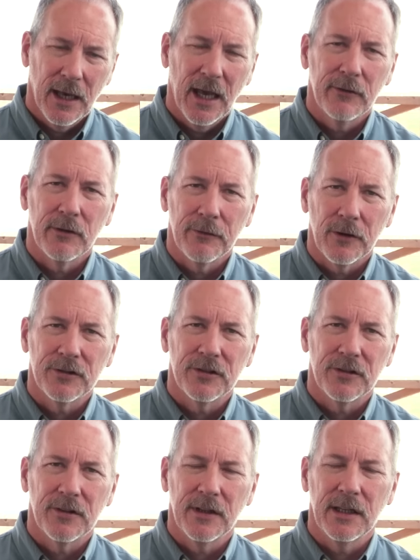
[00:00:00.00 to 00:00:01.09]
and
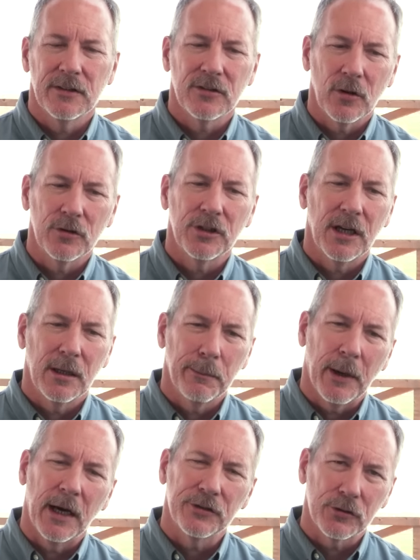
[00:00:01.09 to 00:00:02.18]
reverses the associated
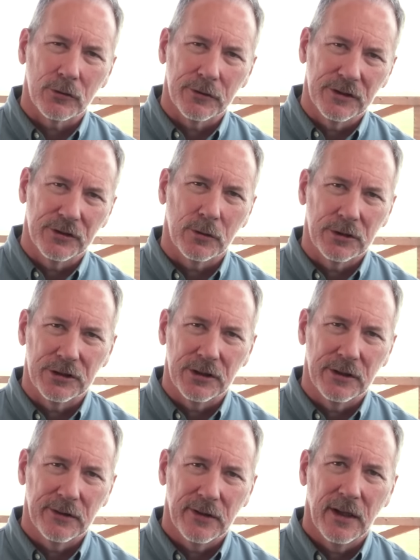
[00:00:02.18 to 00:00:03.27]
postural
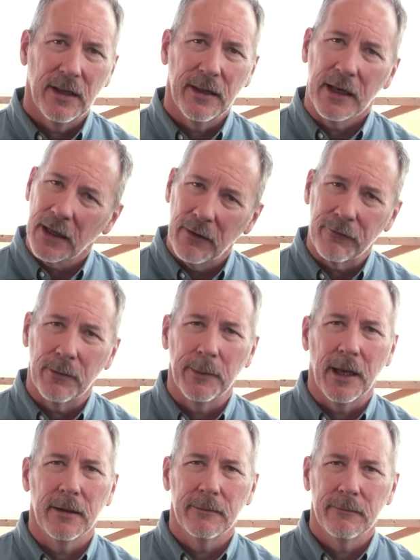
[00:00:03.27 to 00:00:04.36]
distortions that come from
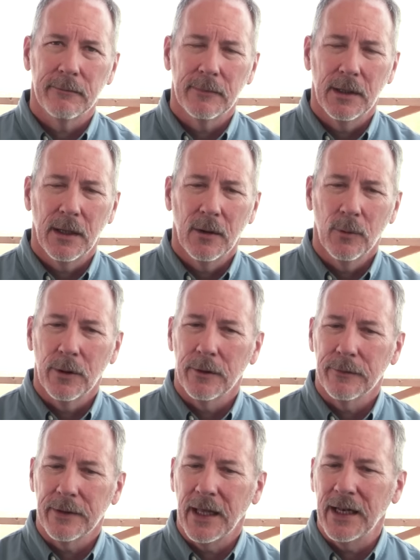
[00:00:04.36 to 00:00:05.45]
that.
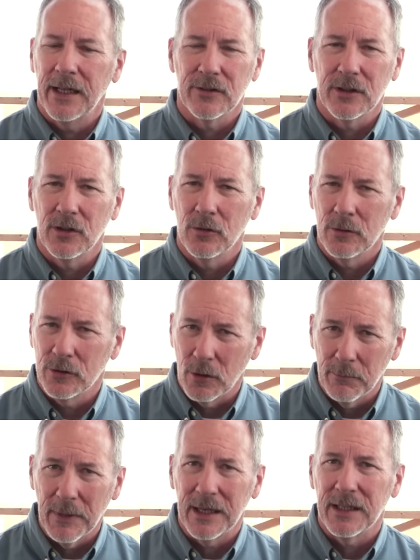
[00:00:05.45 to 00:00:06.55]
Well, that has a
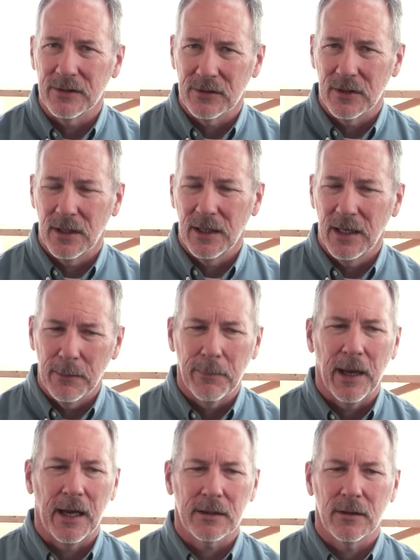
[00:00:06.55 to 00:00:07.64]
tremendous
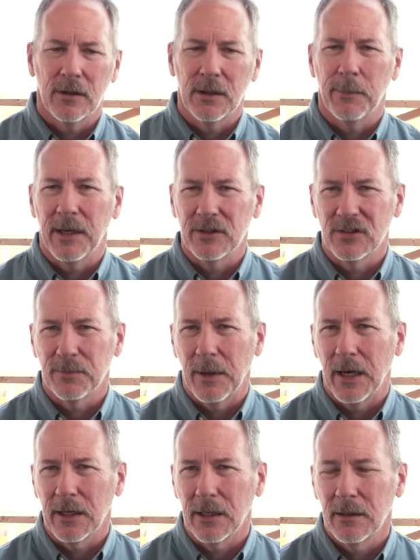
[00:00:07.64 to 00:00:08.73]
impact on the patient's
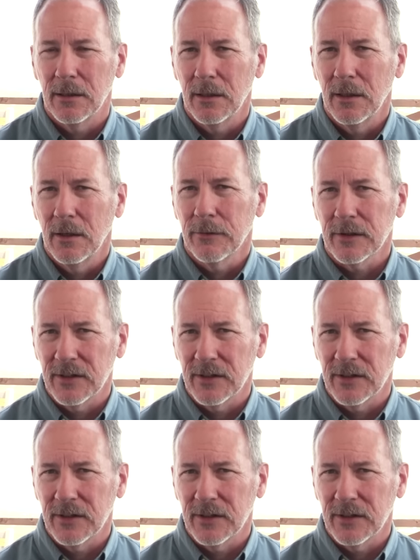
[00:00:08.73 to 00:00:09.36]
body. For